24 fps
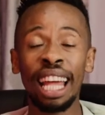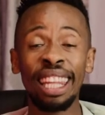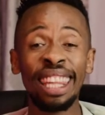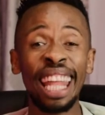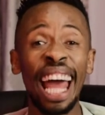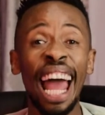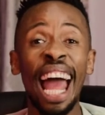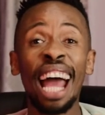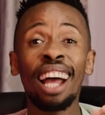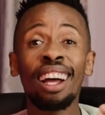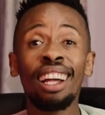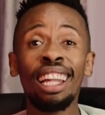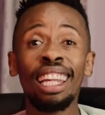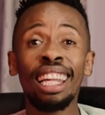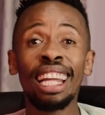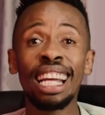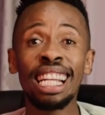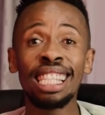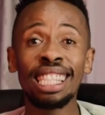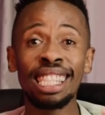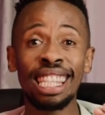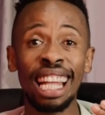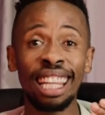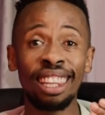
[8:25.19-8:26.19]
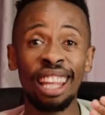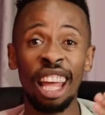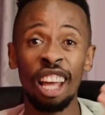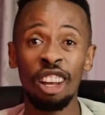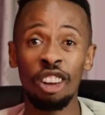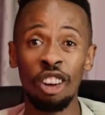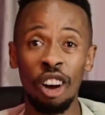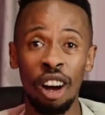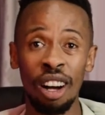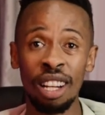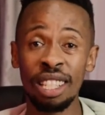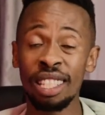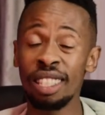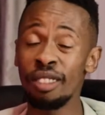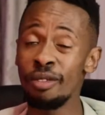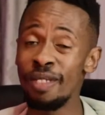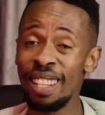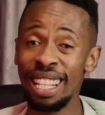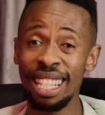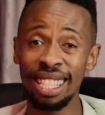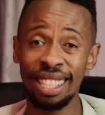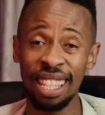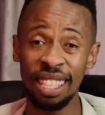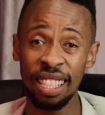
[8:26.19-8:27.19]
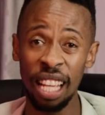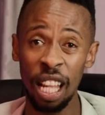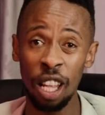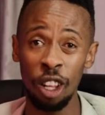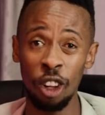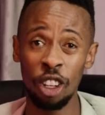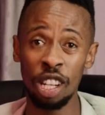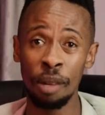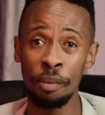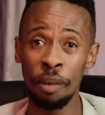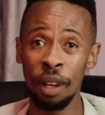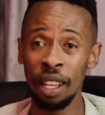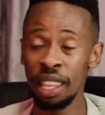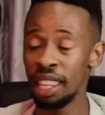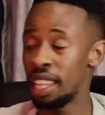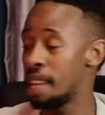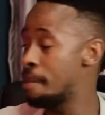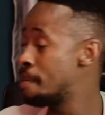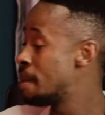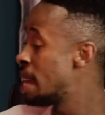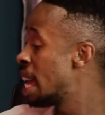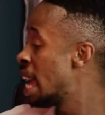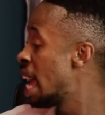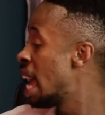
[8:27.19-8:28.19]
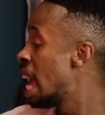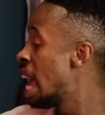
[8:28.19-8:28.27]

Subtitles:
And the accolades that they got really says a lot about them.